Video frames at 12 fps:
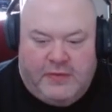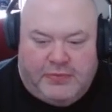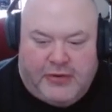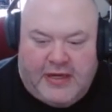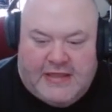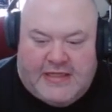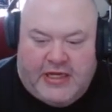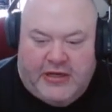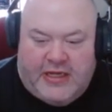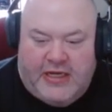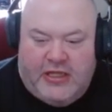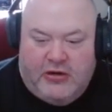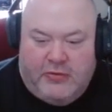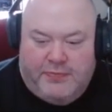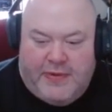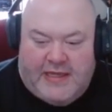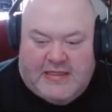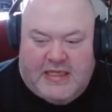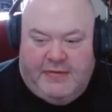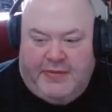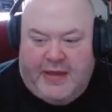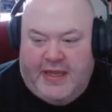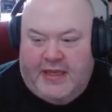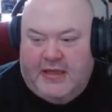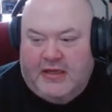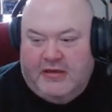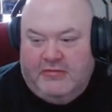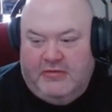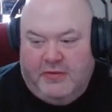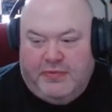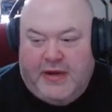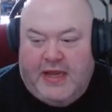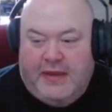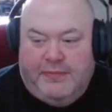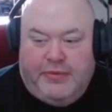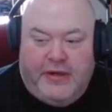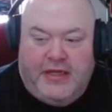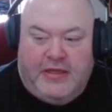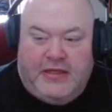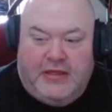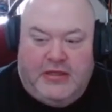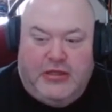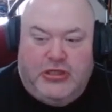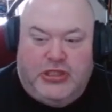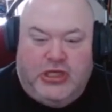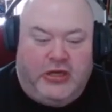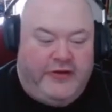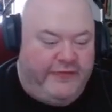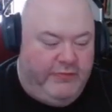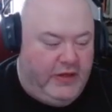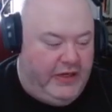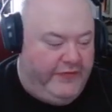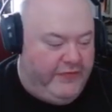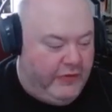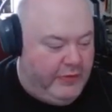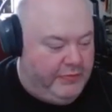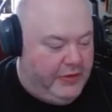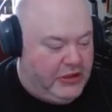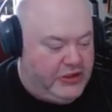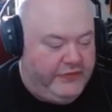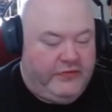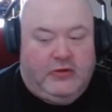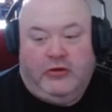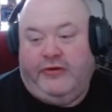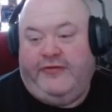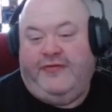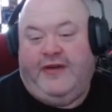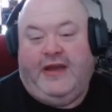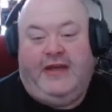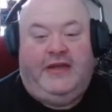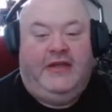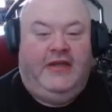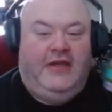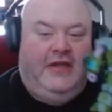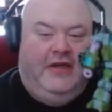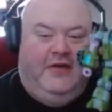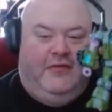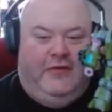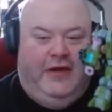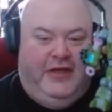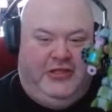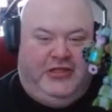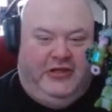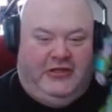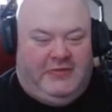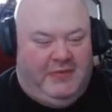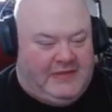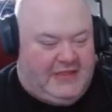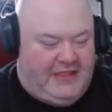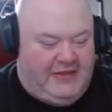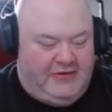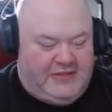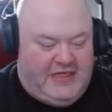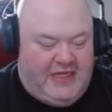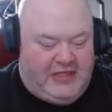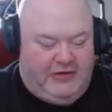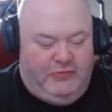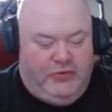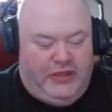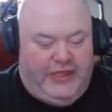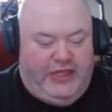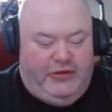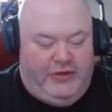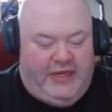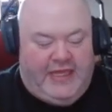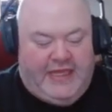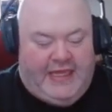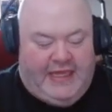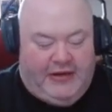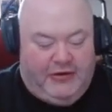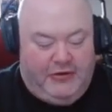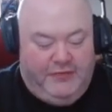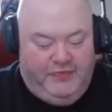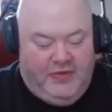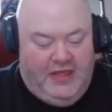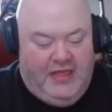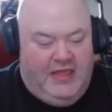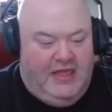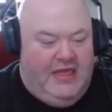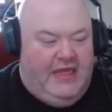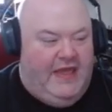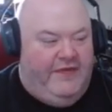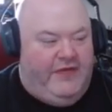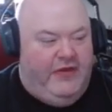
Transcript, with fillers: the price that you're getting, you're basically paying, you're paying a pretty good chunk of money for a bunch of glorified red shirts, basically. There's nothing really unique here. If